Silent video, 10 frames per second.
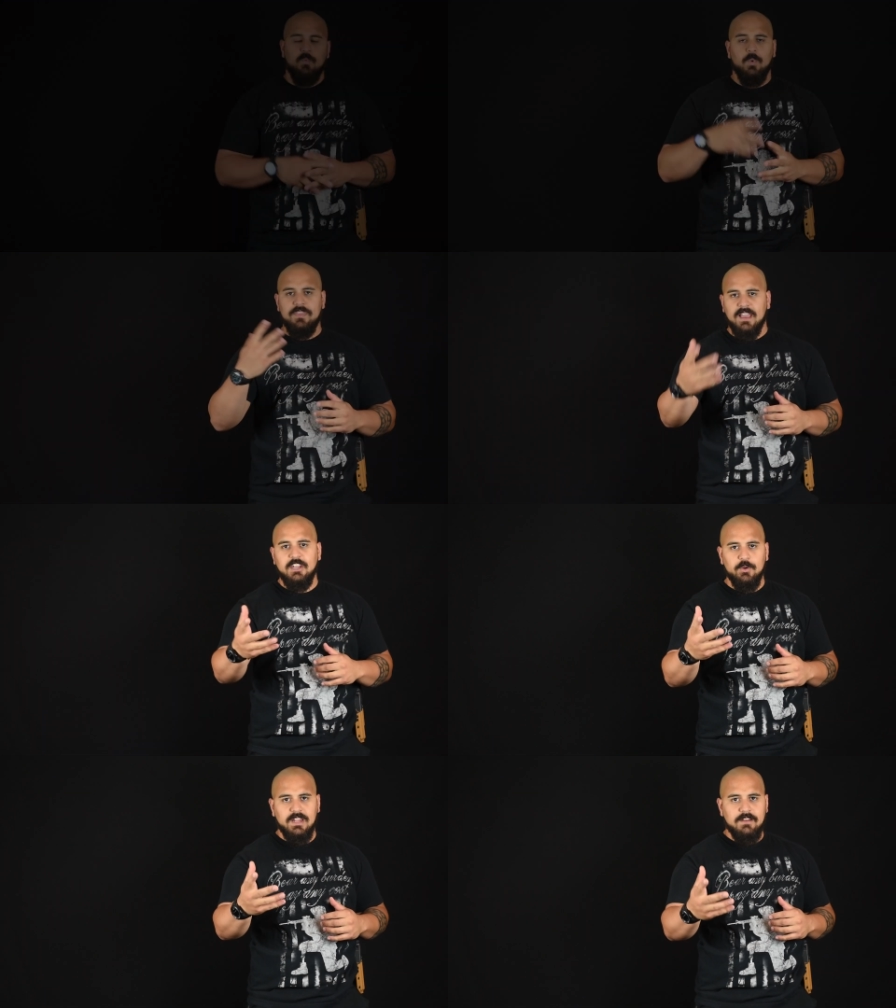One thing I
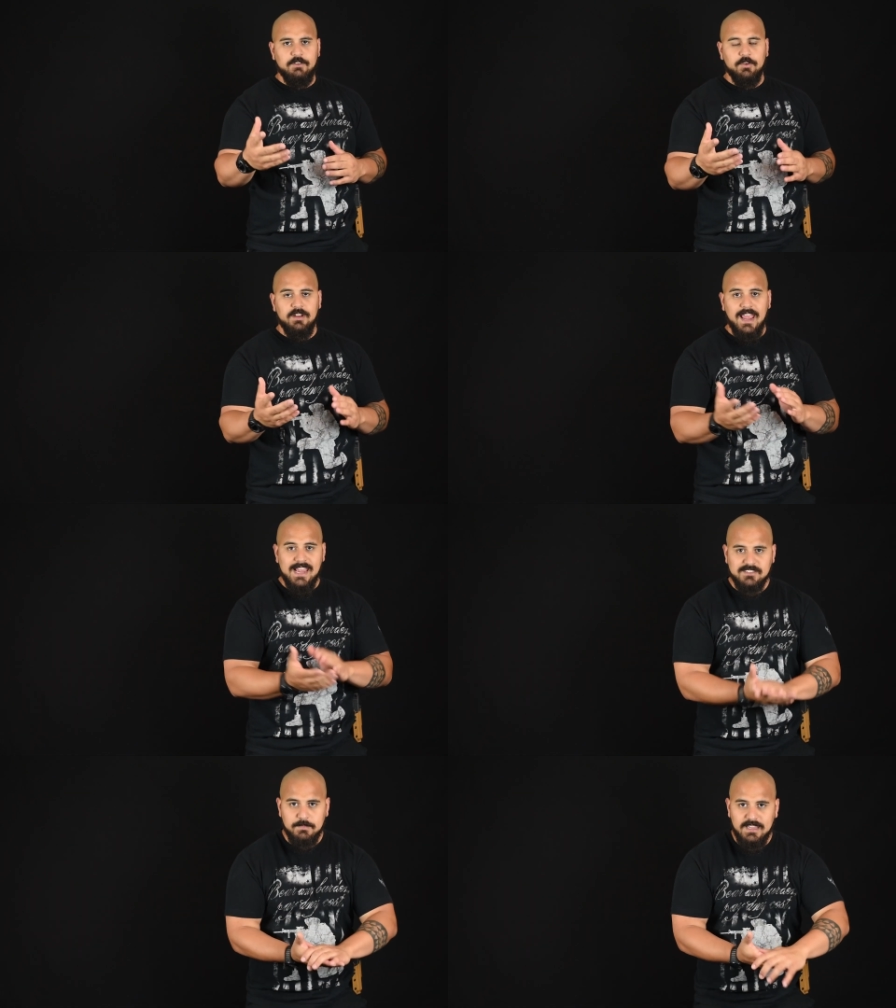know a lot of you are going to
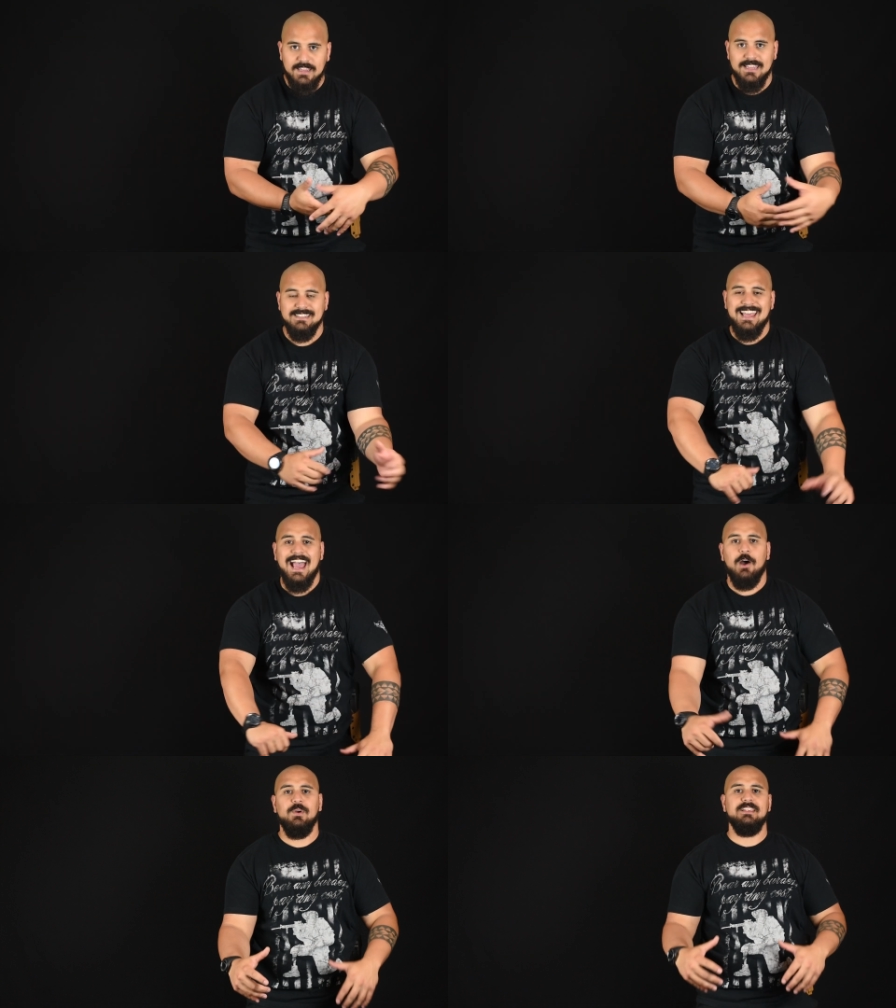ask me is,
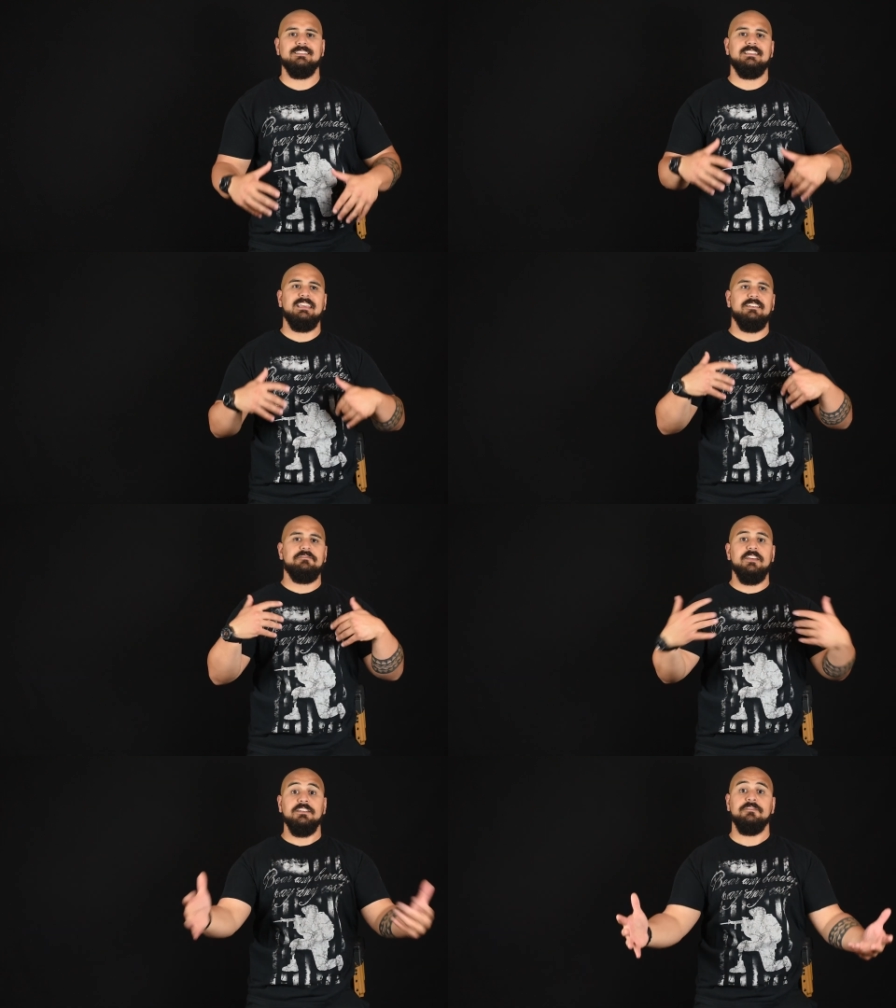how is the
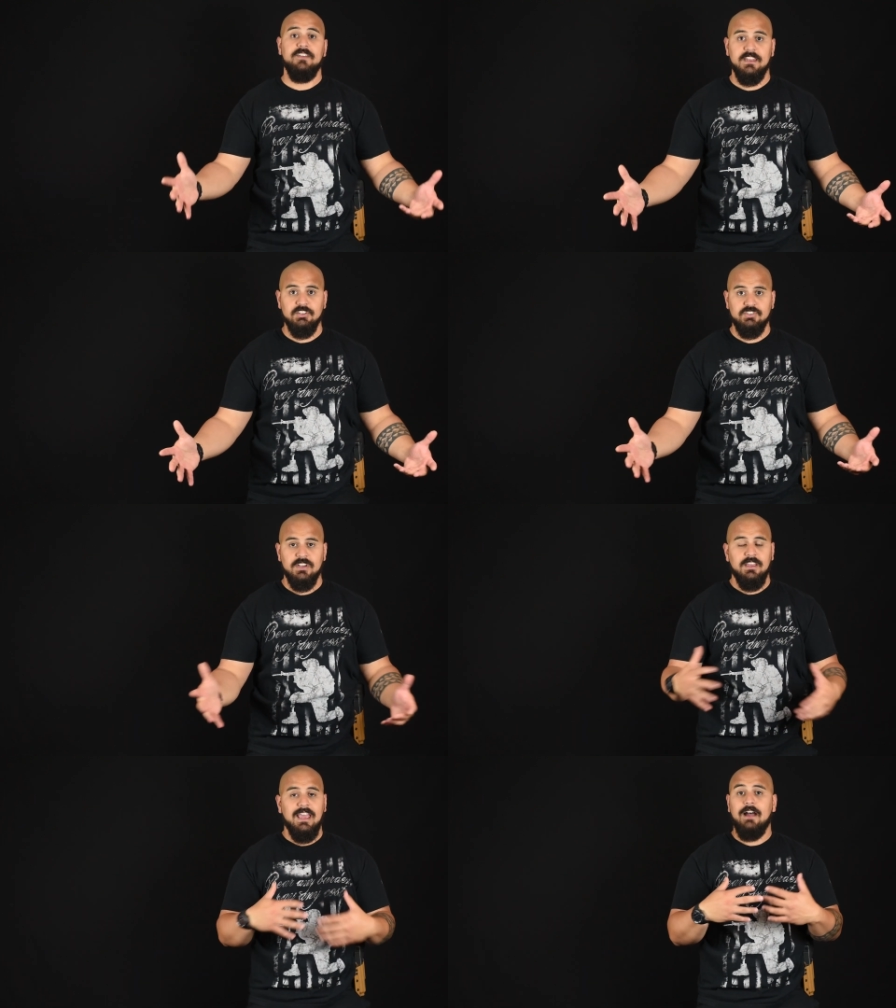fit and finish?
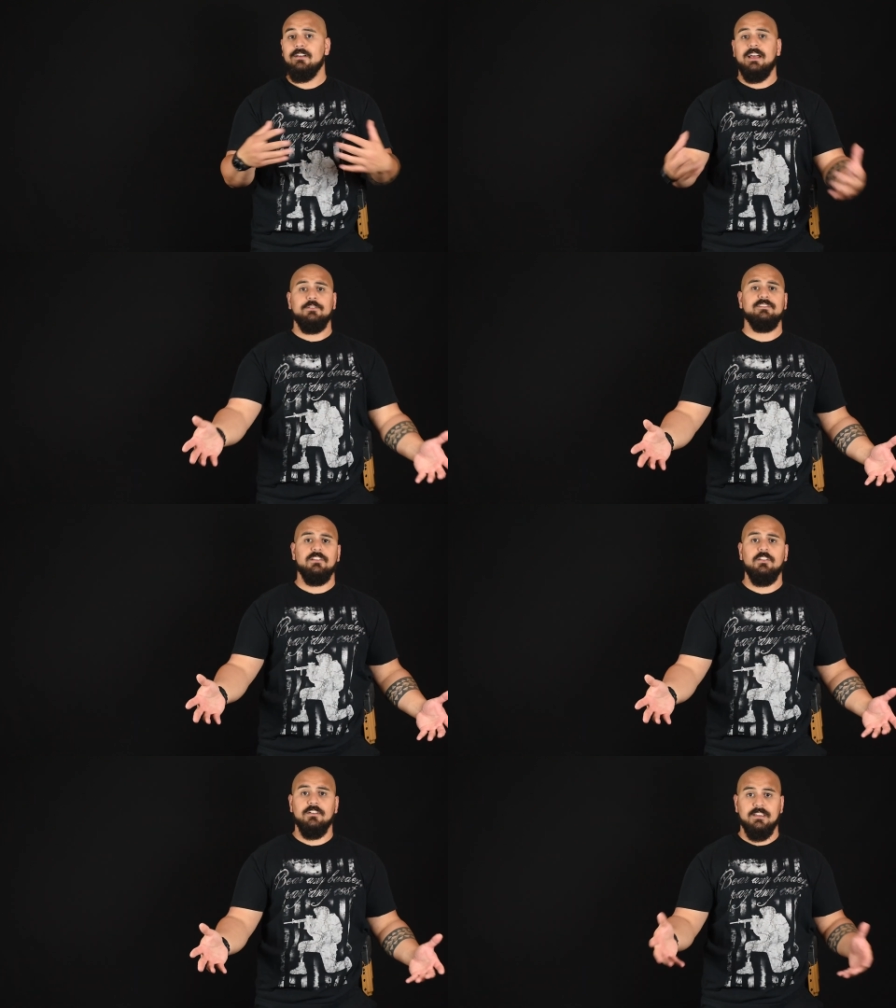How does it
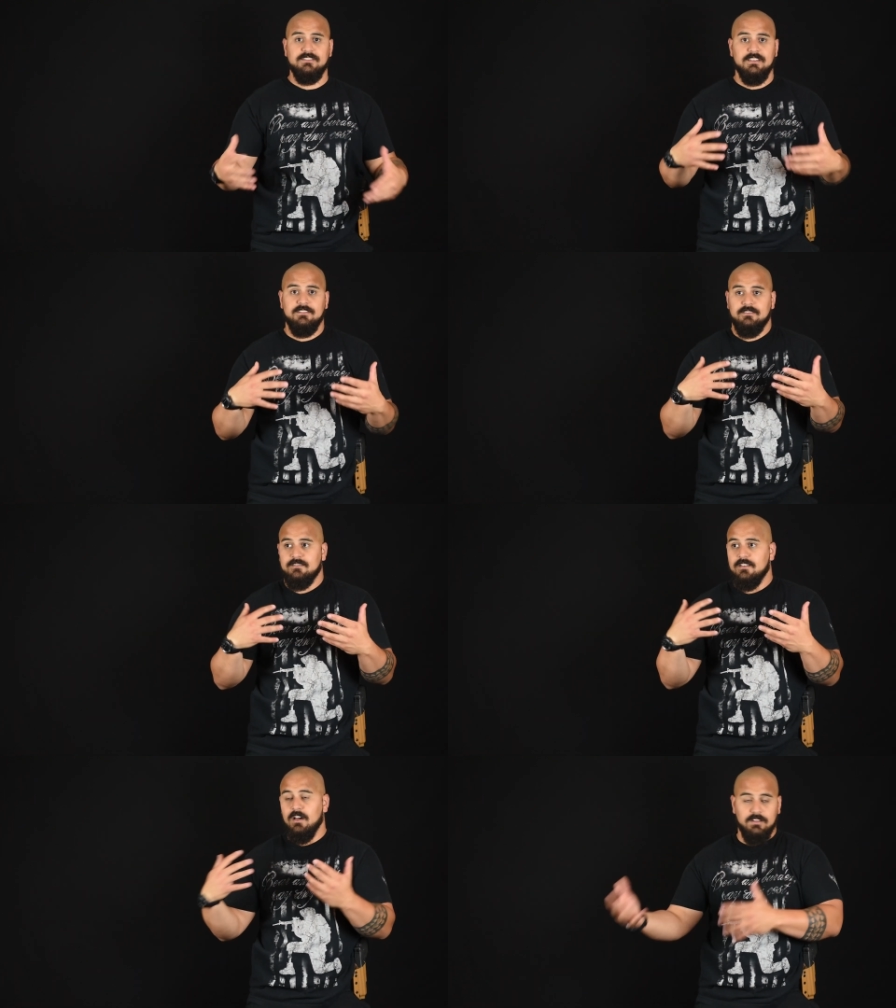look? Is it
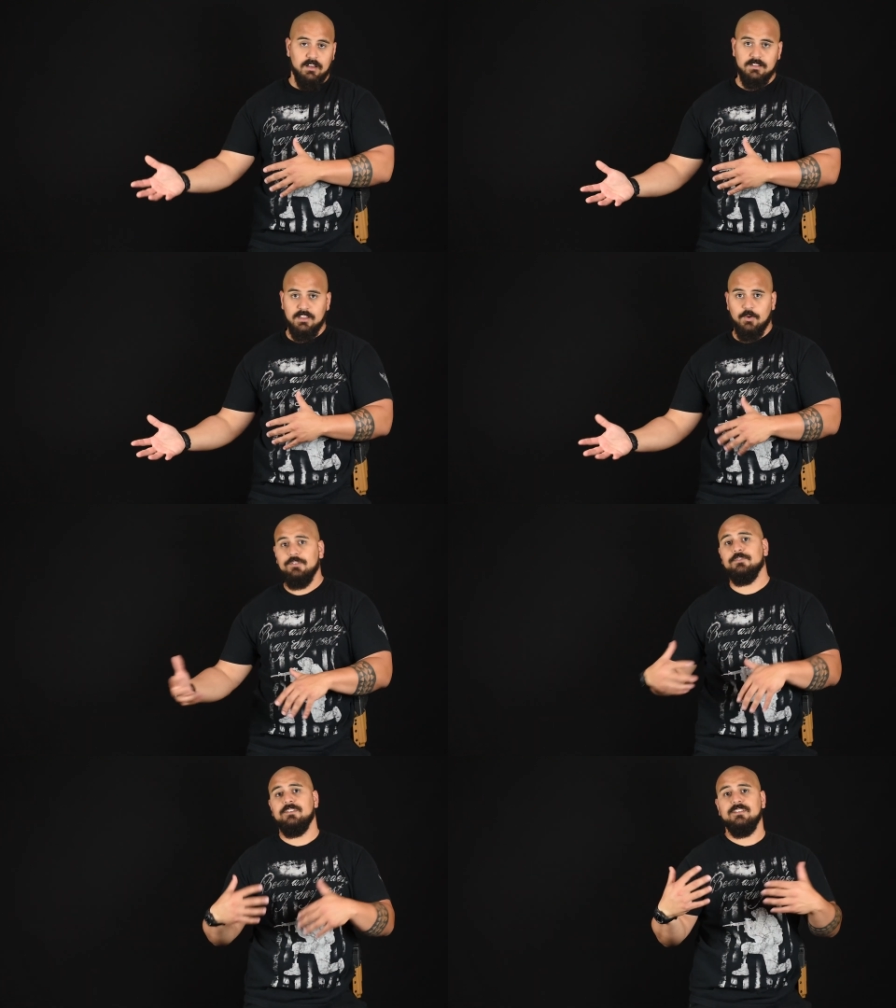an ugly
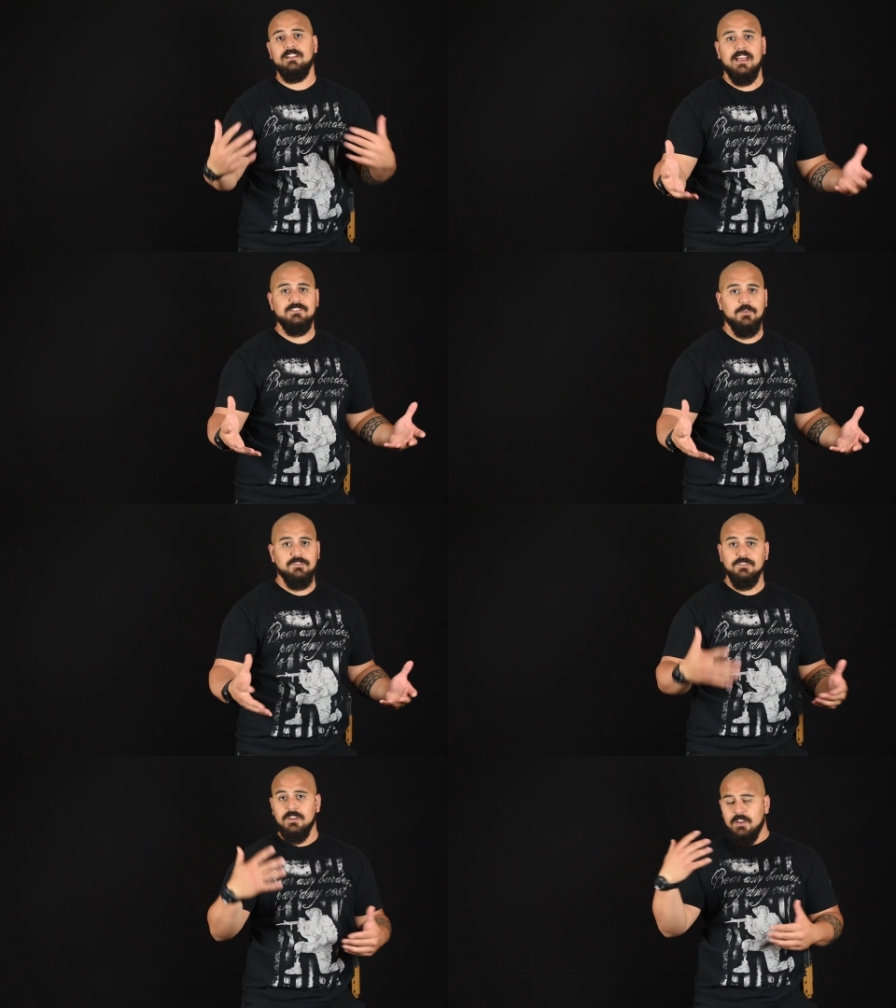holster? Is it a nice
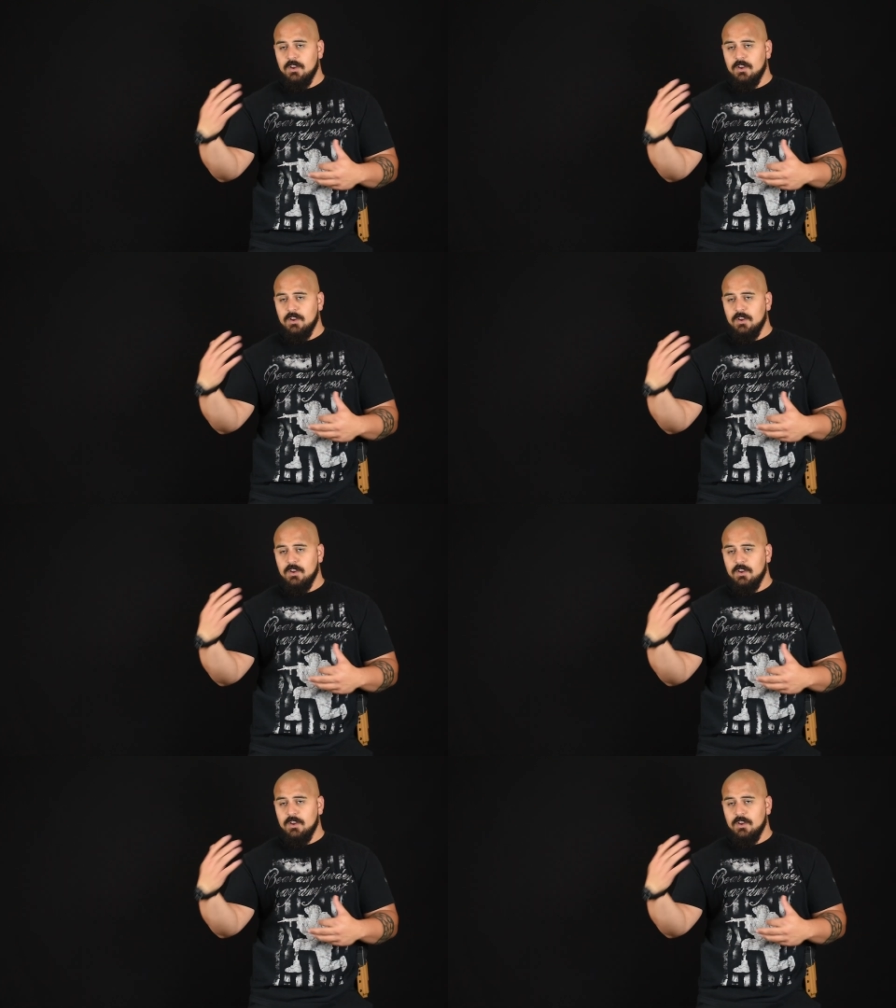holster?